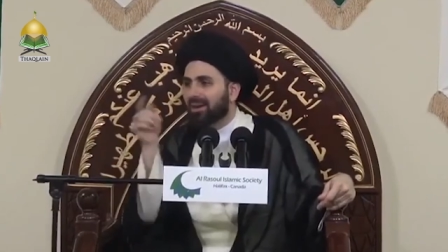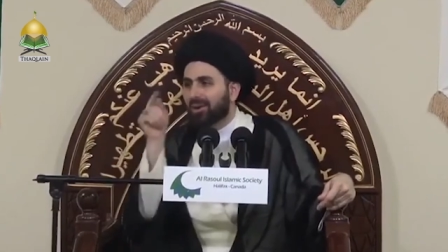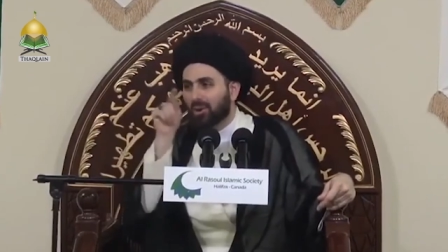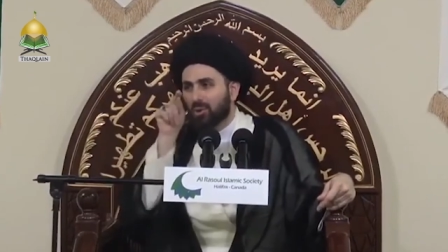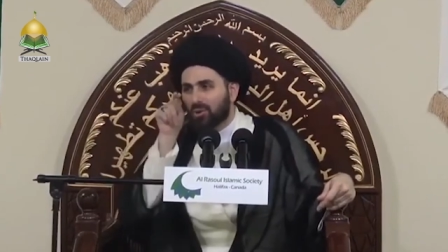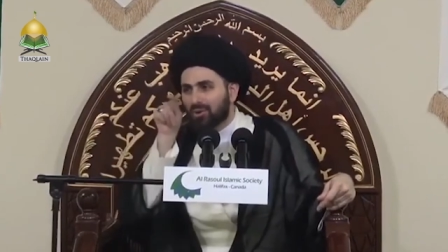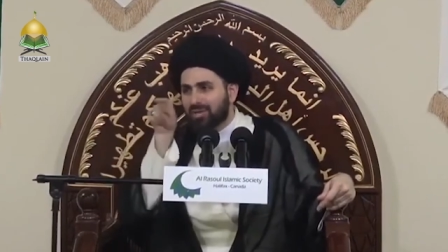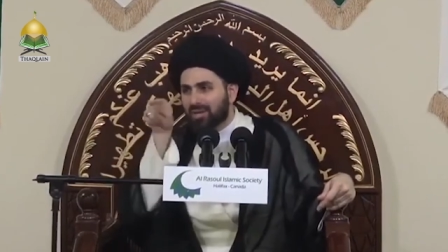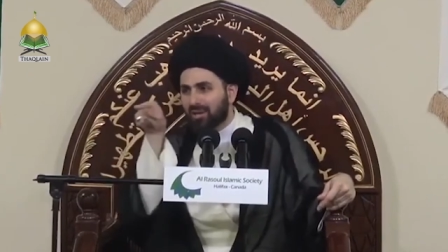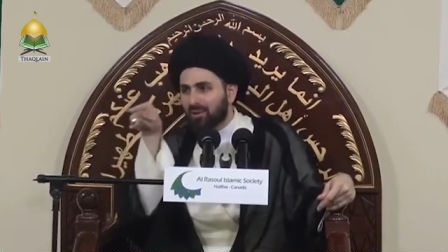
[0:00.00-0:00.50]

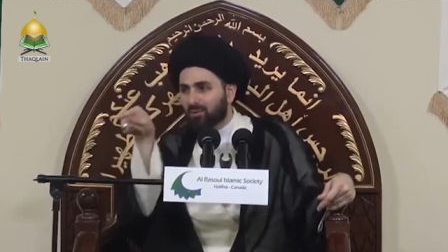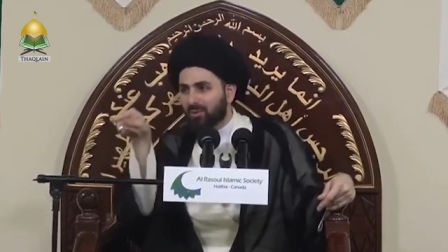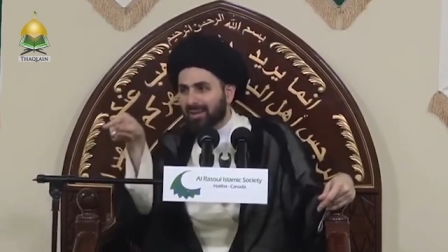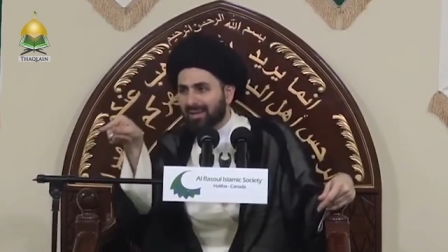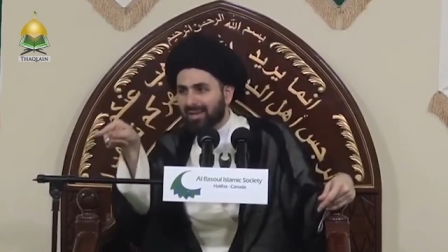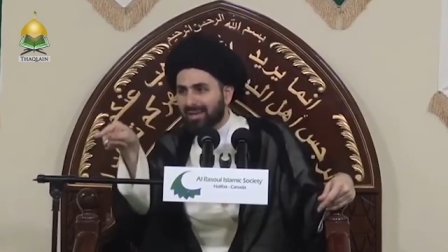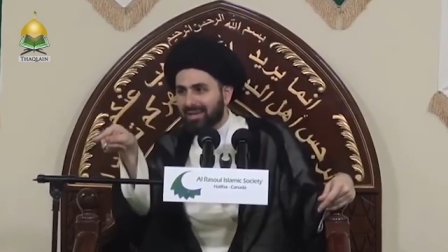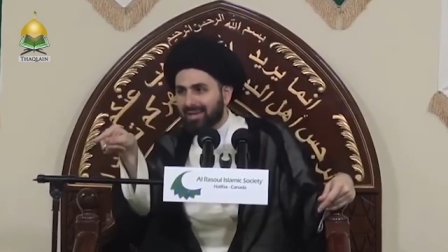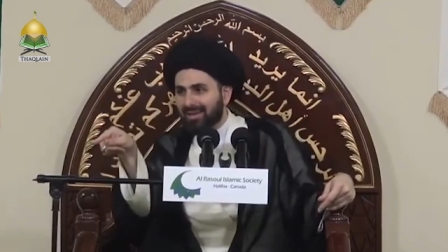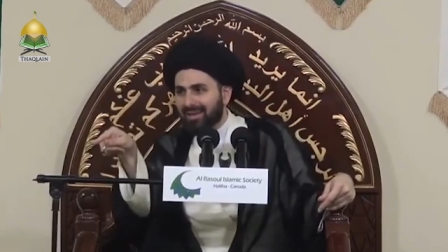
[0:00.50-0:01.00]
who's it
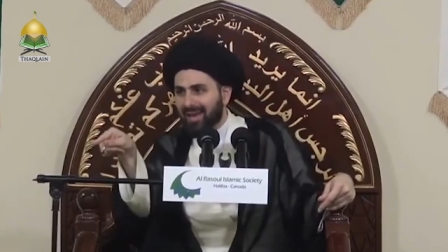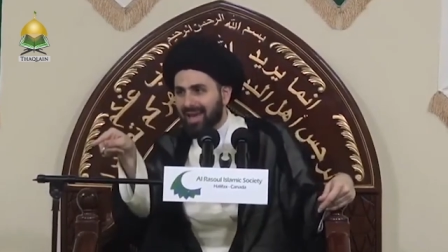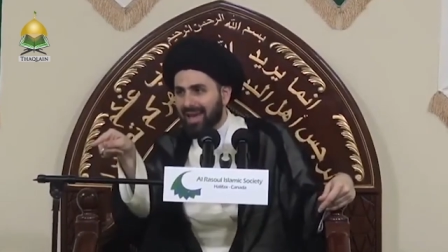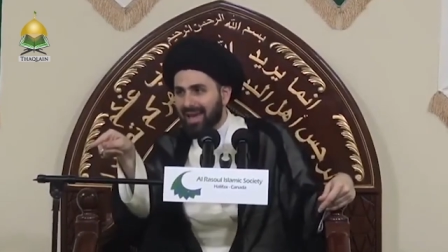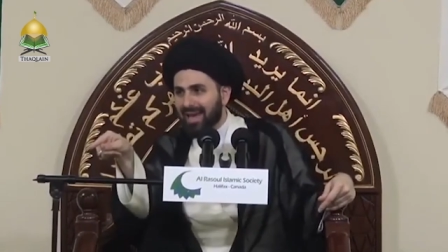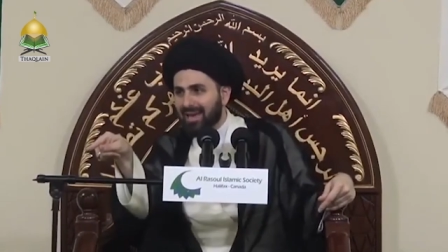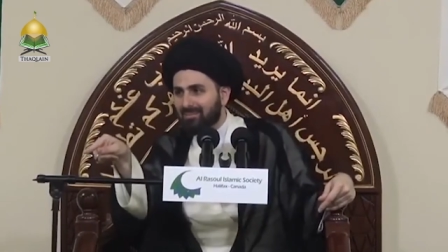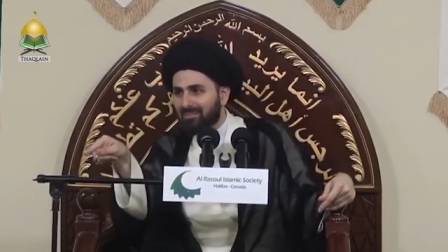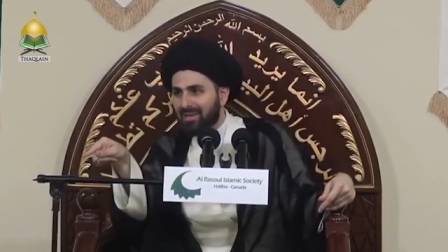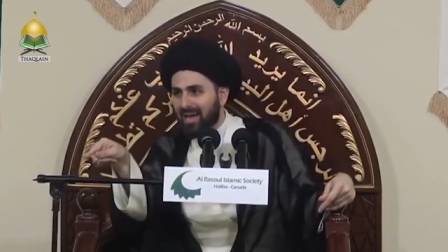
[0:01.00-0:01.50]
really
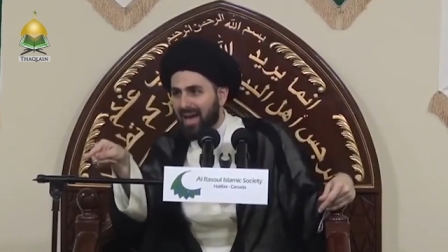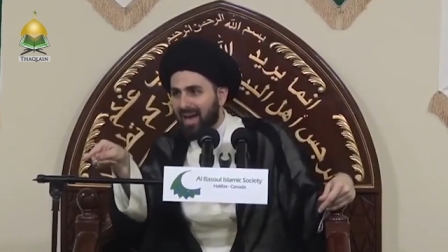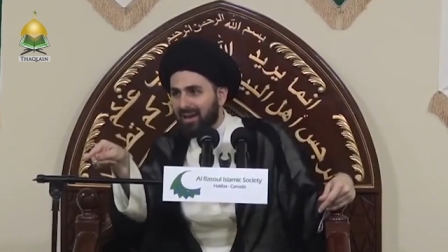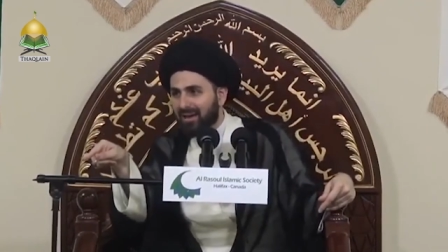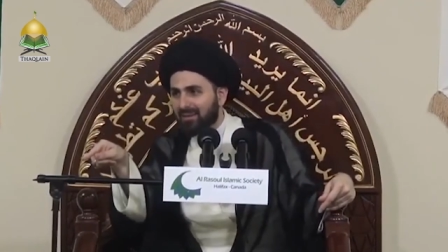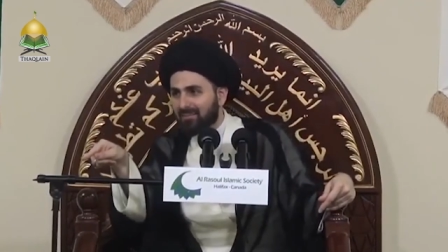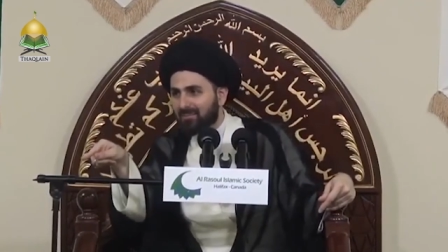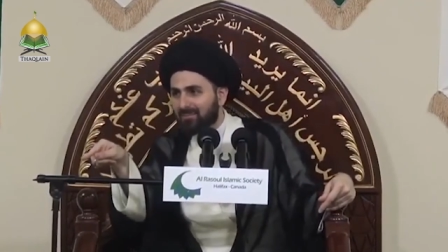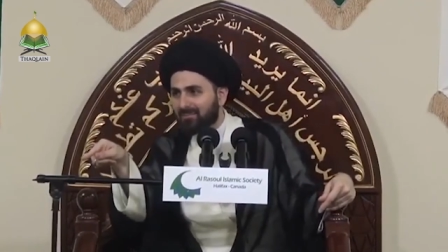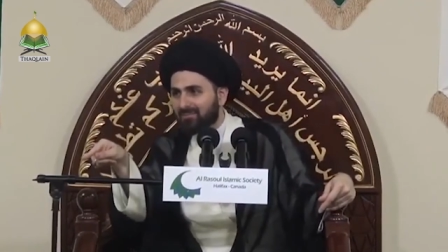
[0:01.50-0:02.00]
aimed
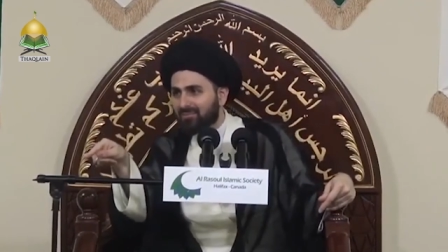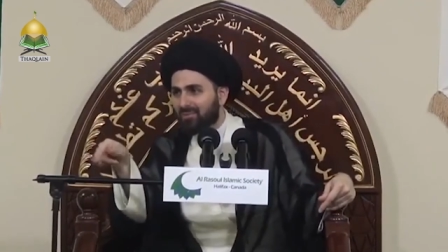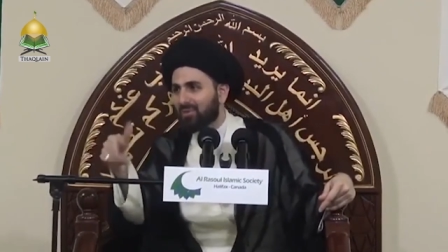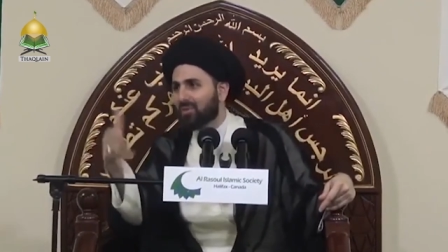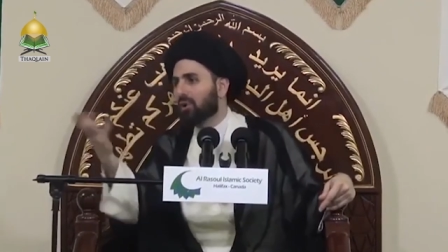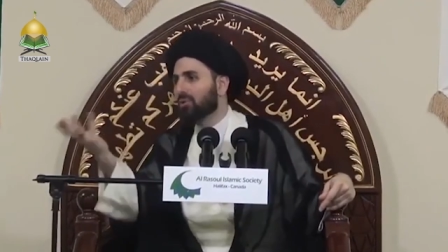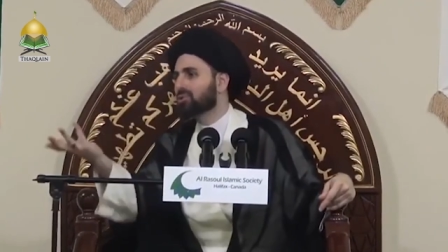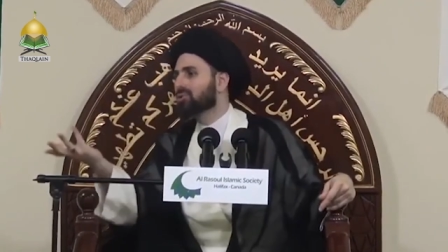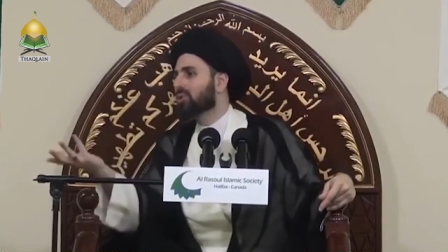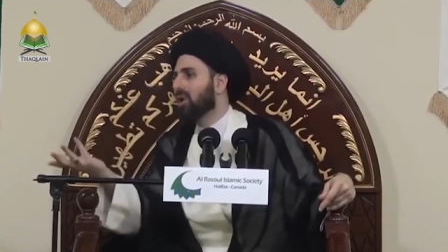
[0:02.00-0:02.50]
at?
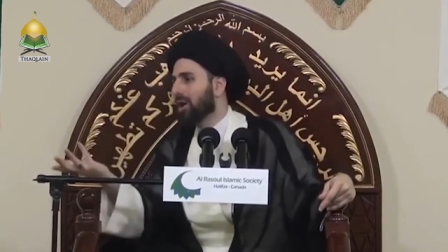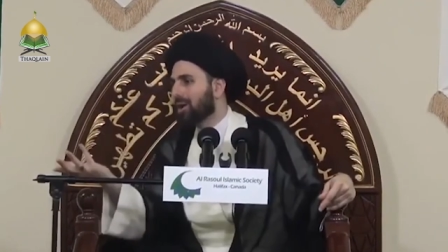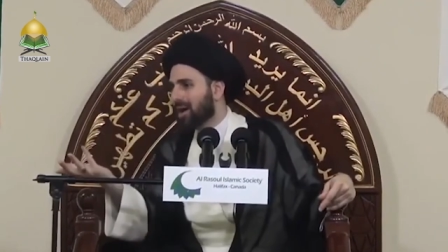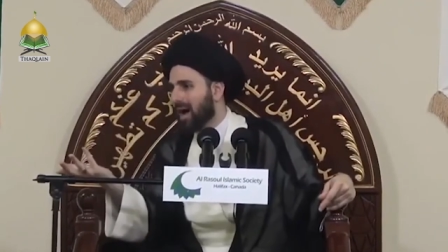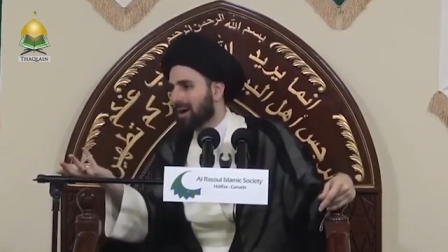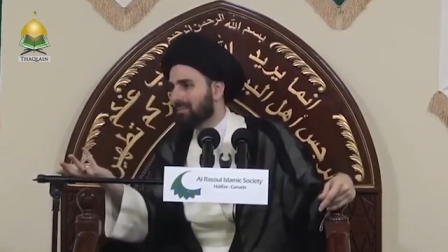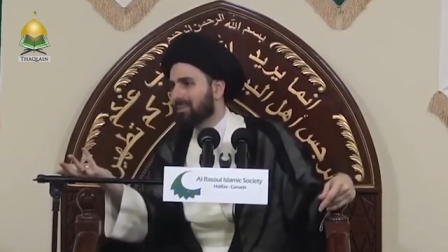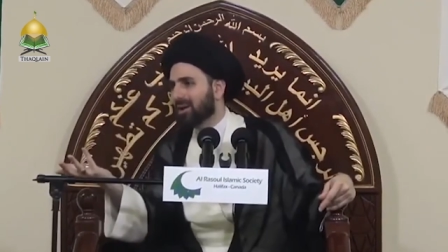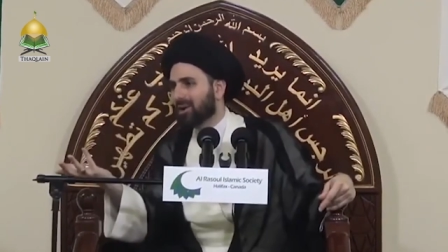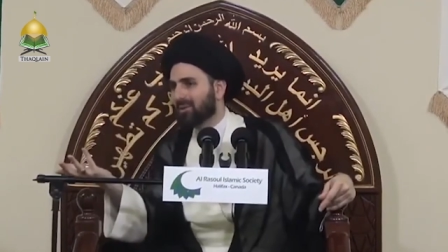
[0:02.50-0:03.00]
Those who are
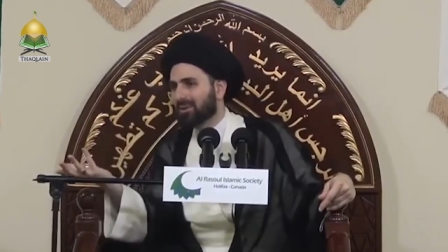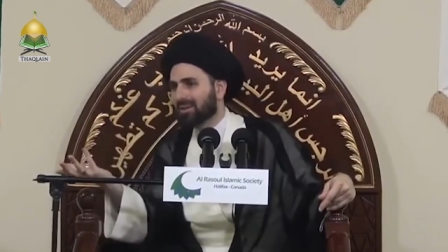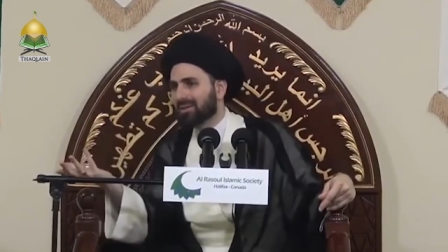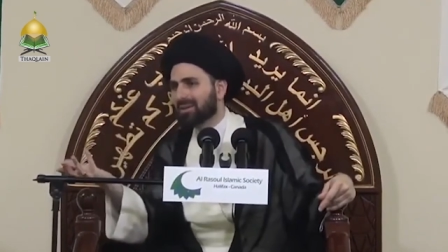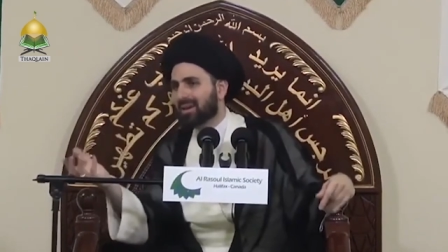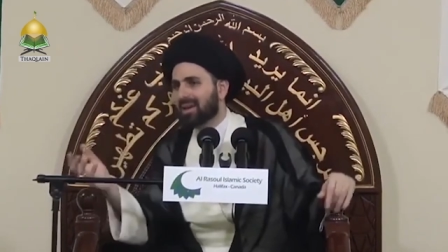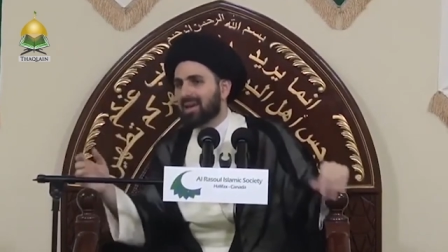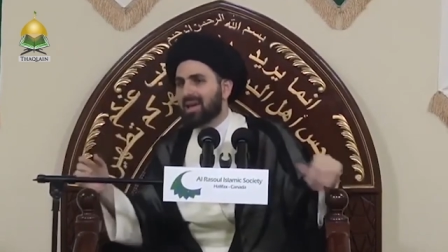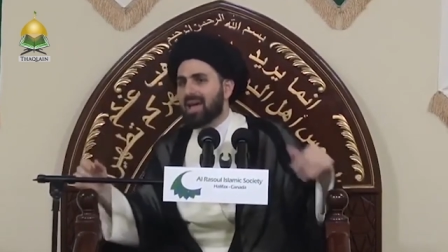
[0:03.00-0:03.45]
not married.